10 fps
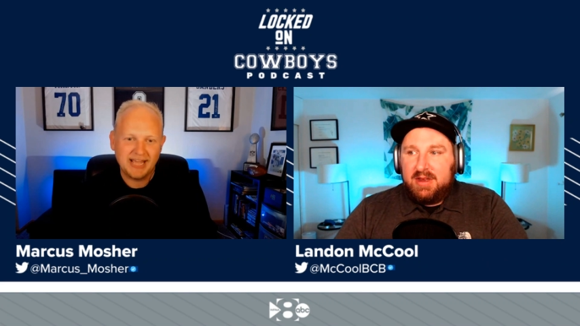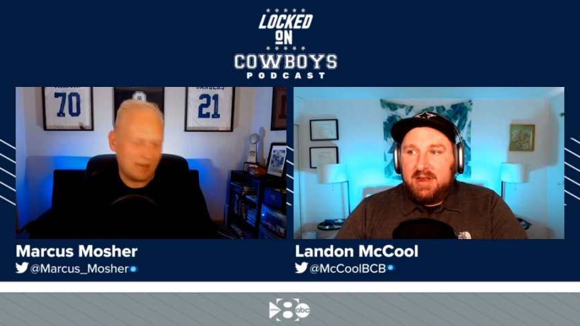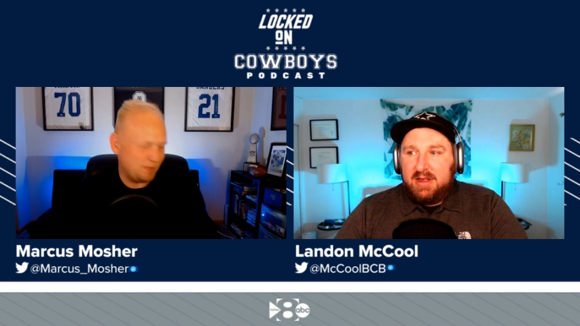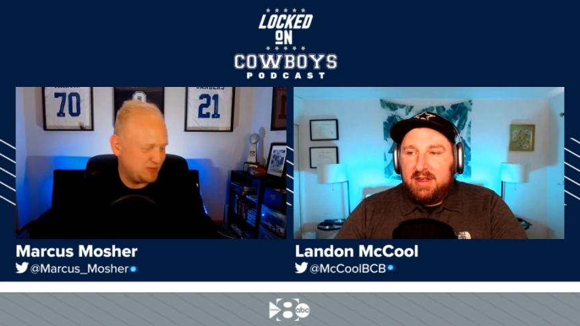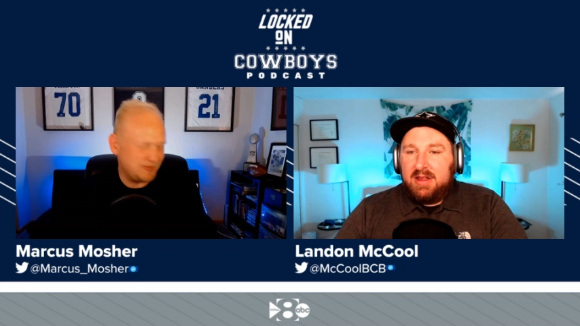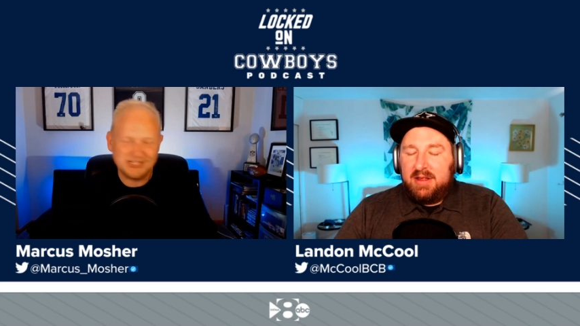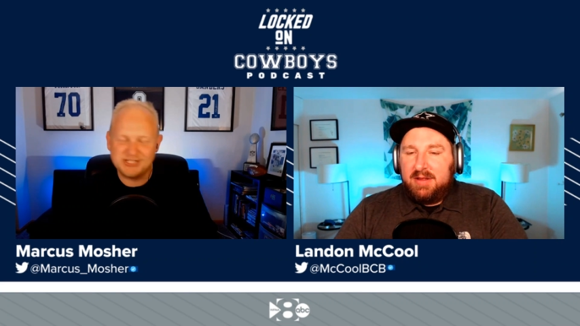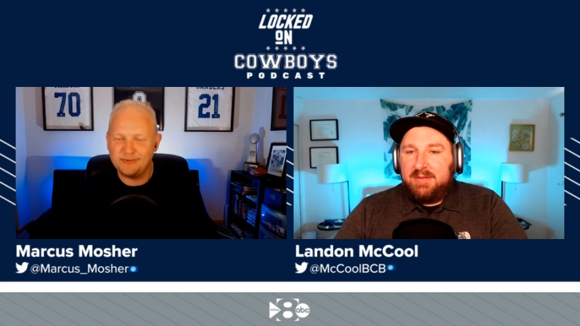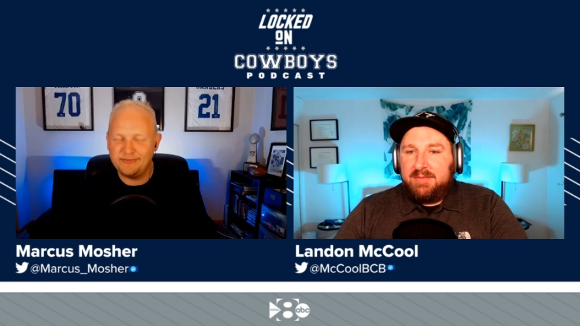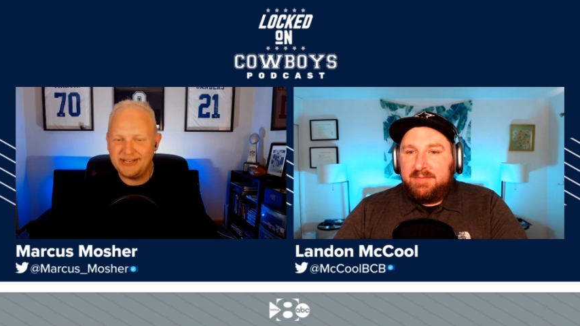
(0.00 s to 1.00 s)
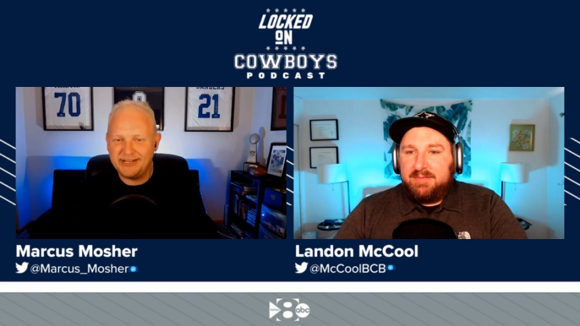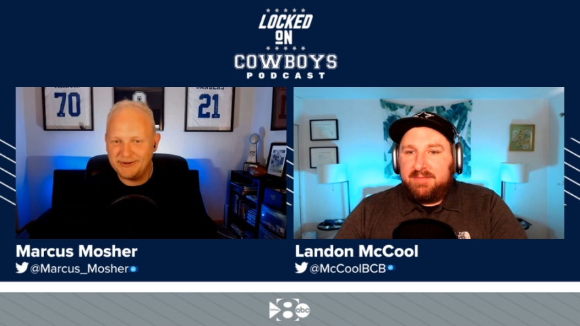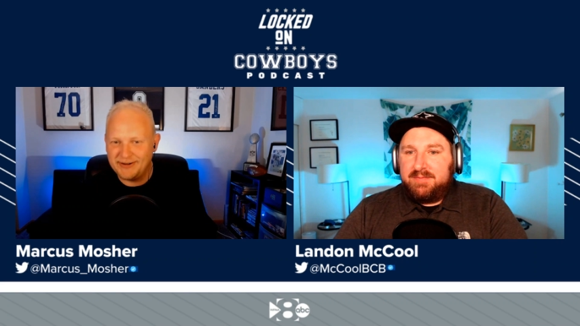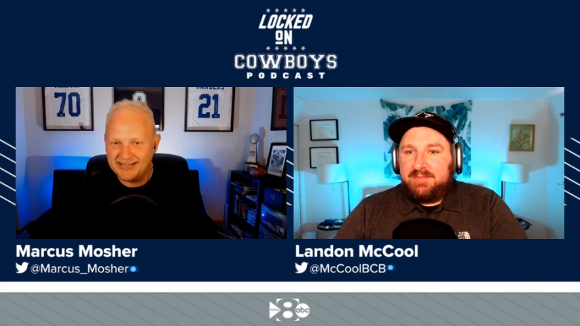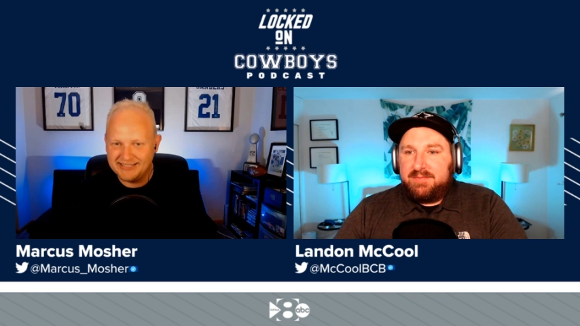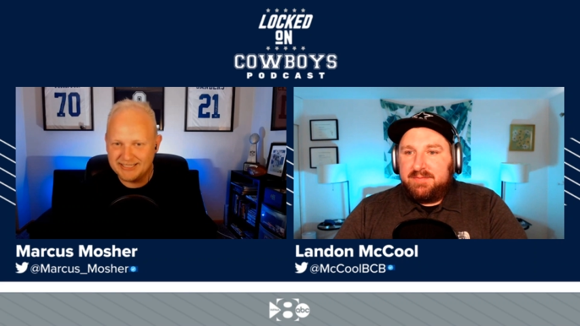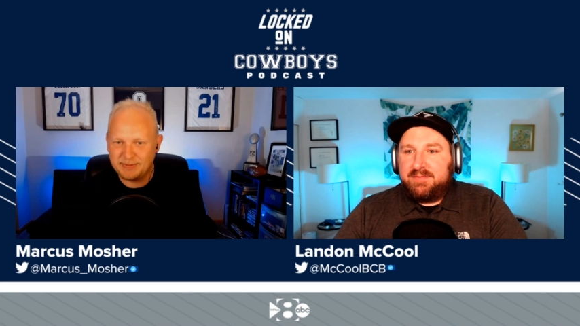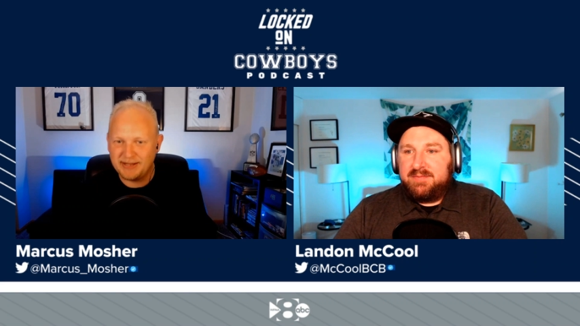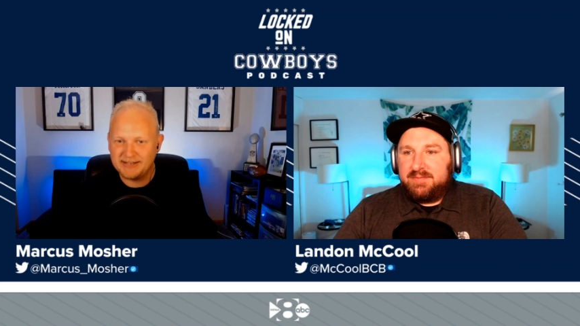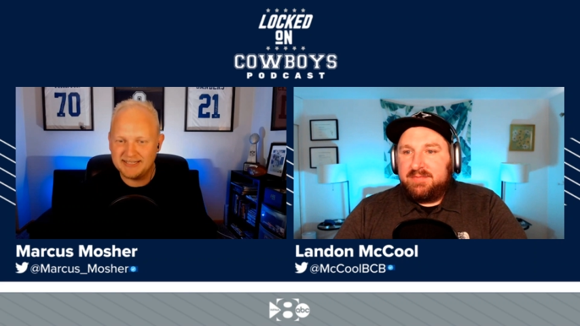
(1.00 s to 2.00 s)
Speaker 1: I wish we could show video on
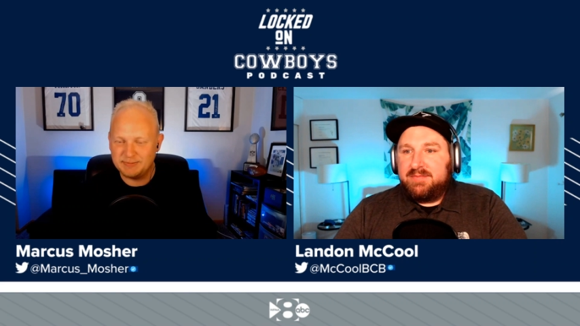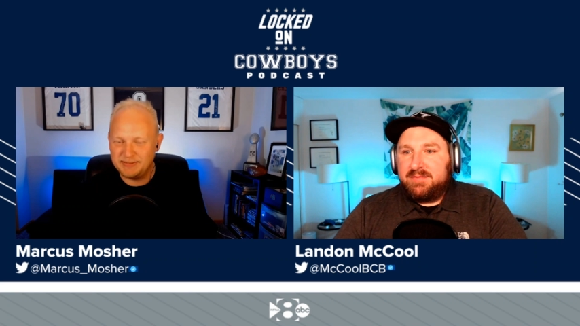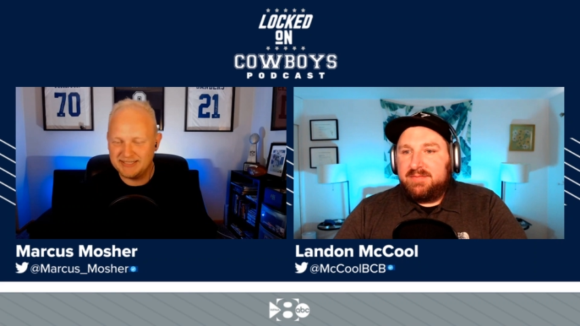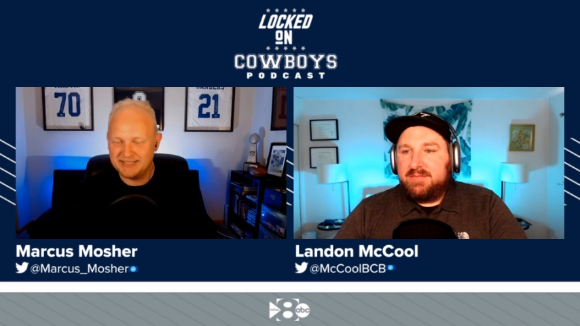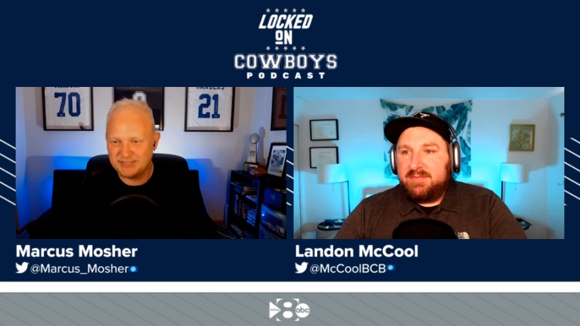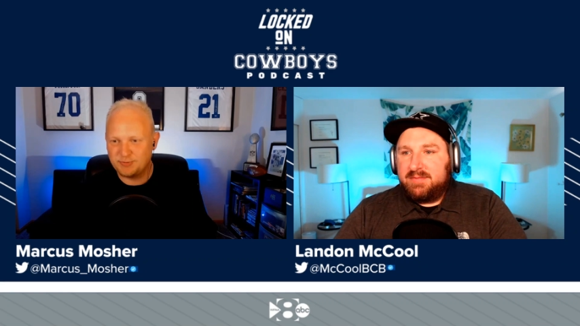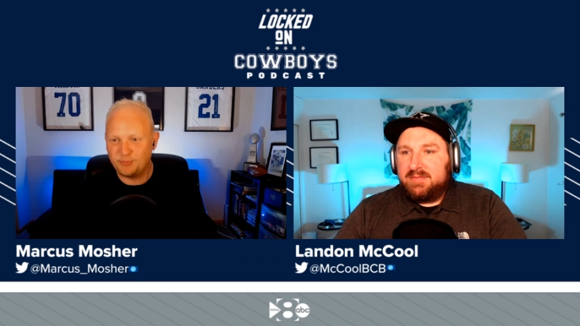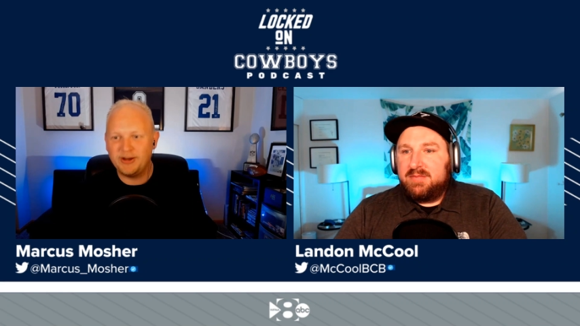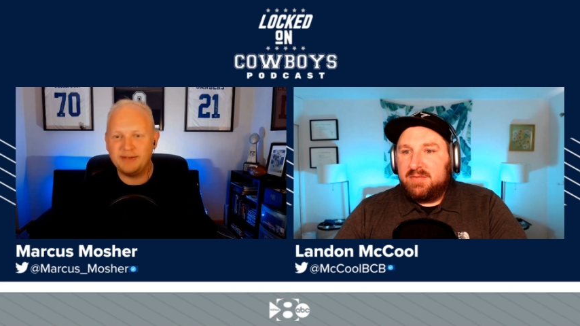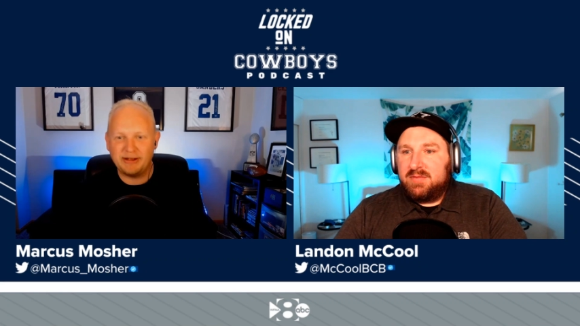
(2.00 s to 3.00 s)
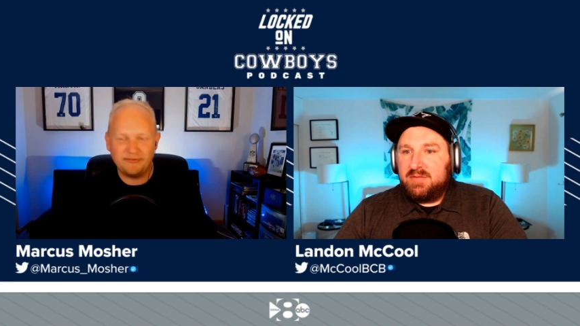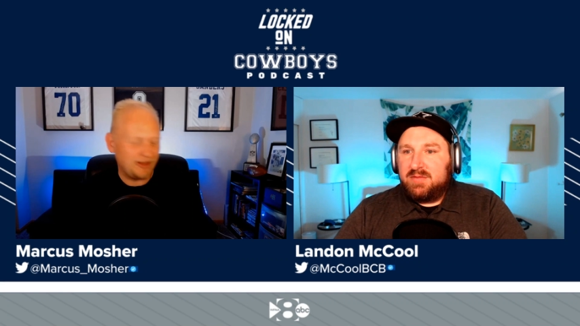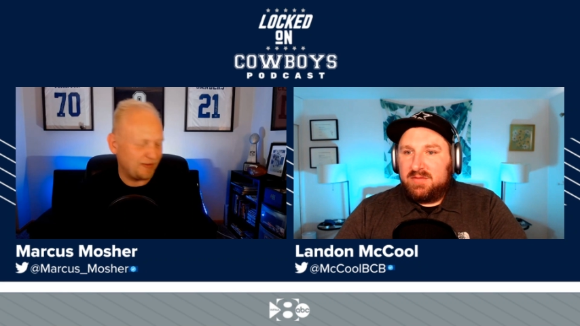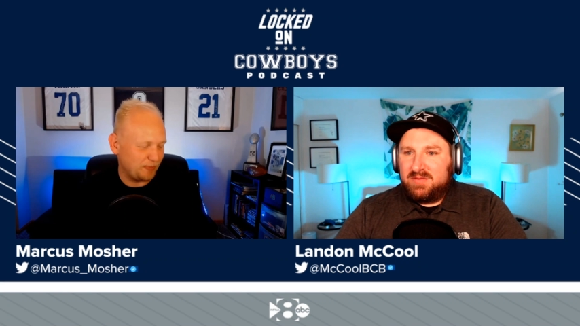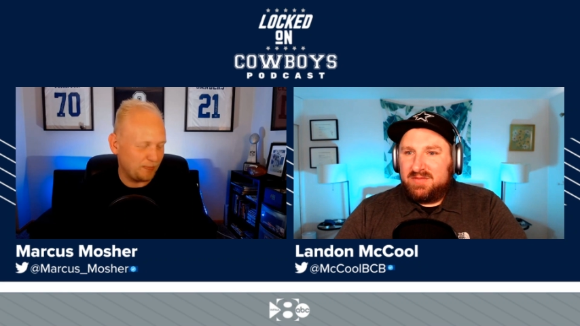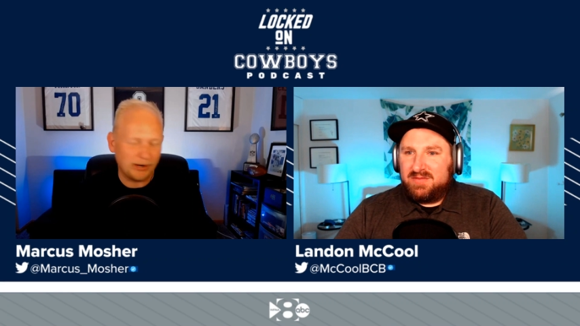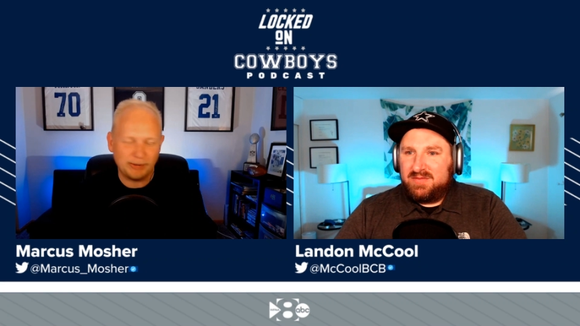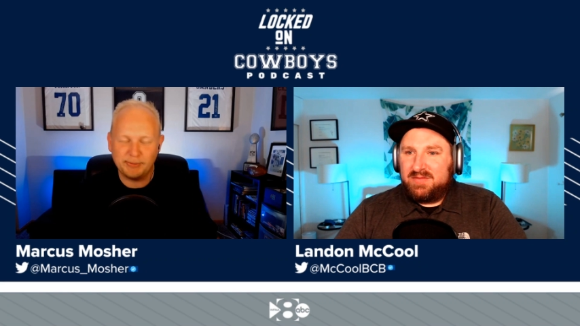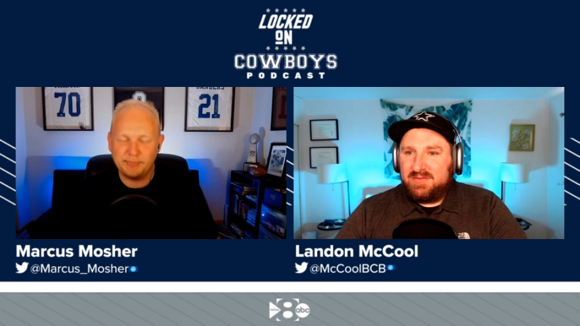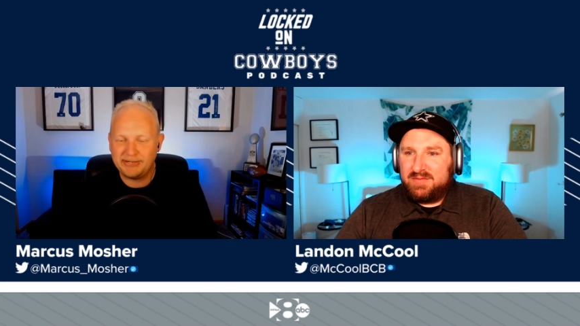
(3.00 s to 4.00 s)
this podcast because it's one of my favorite
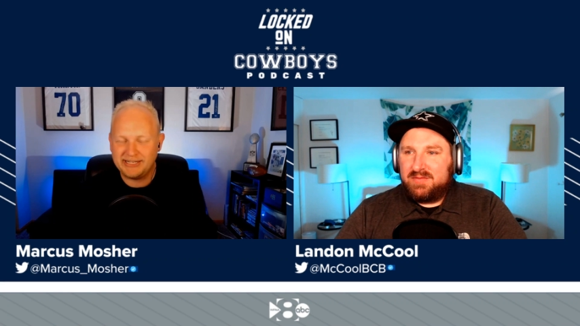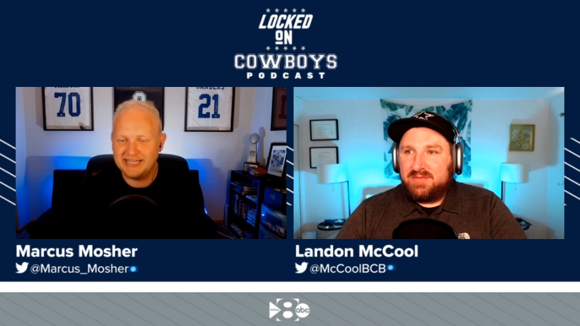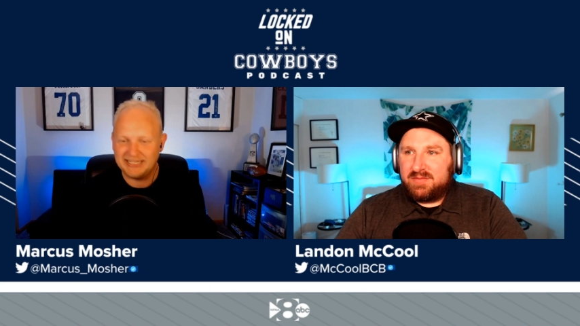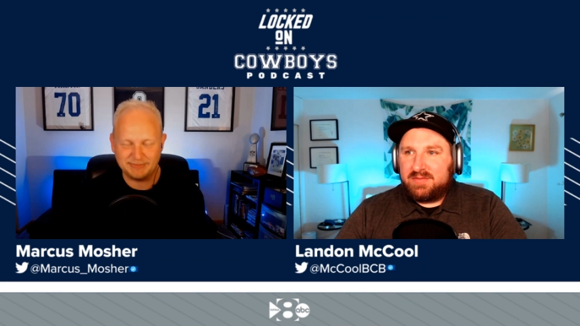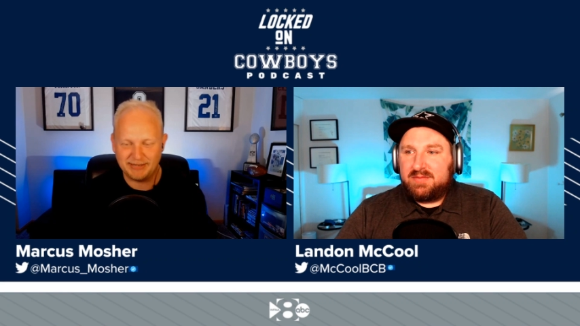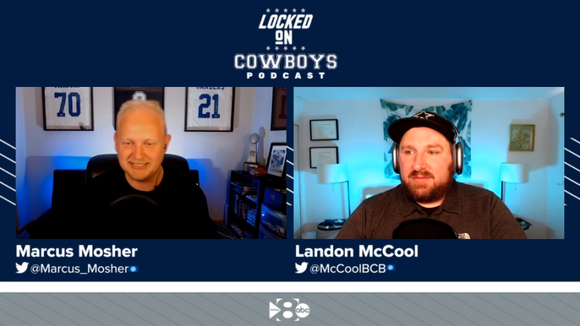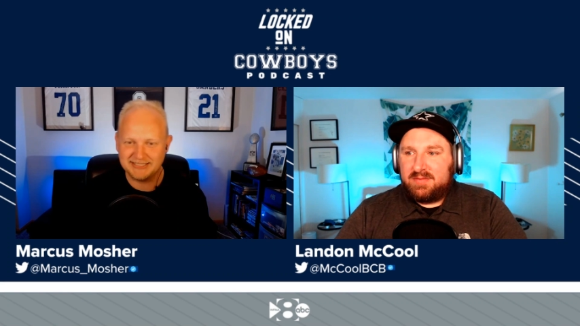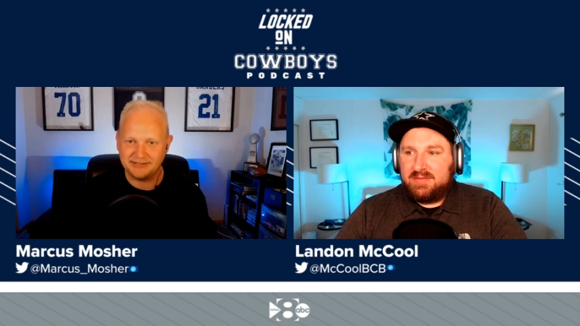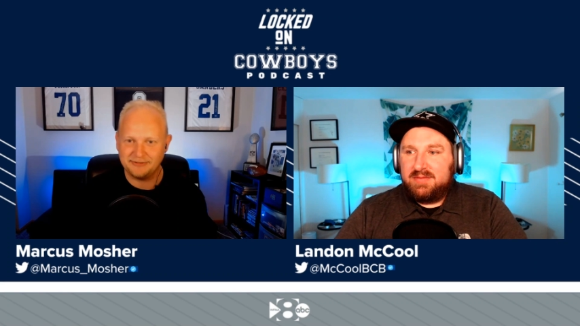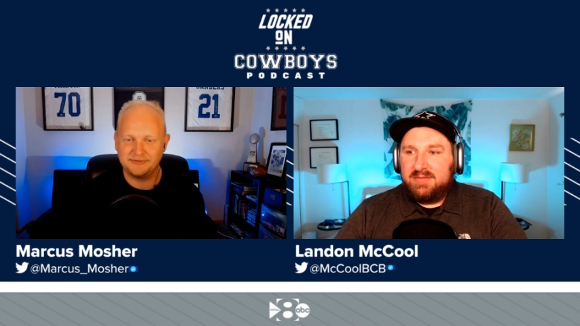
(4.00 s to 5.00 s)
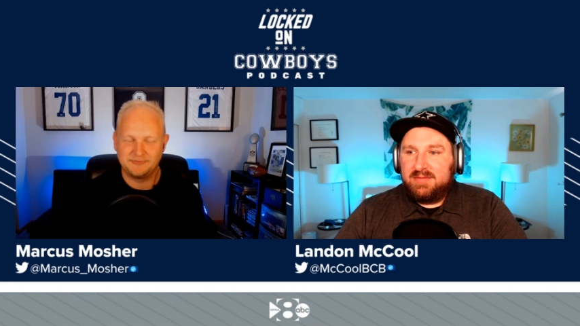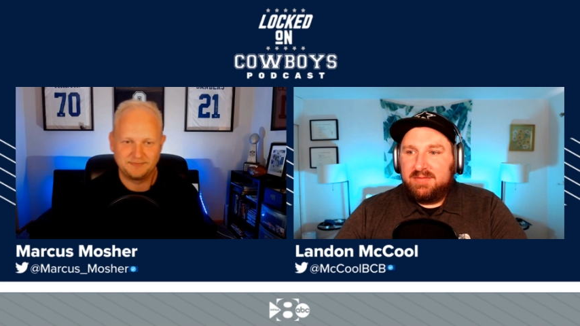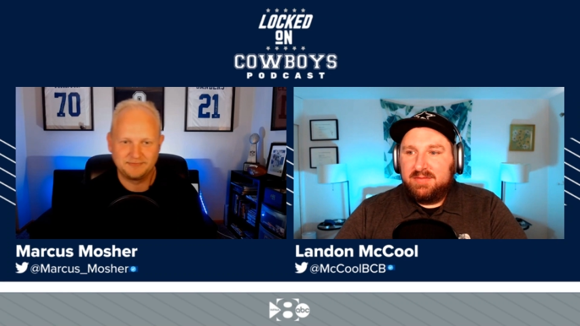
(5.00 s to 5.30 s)
Barber plays by itself.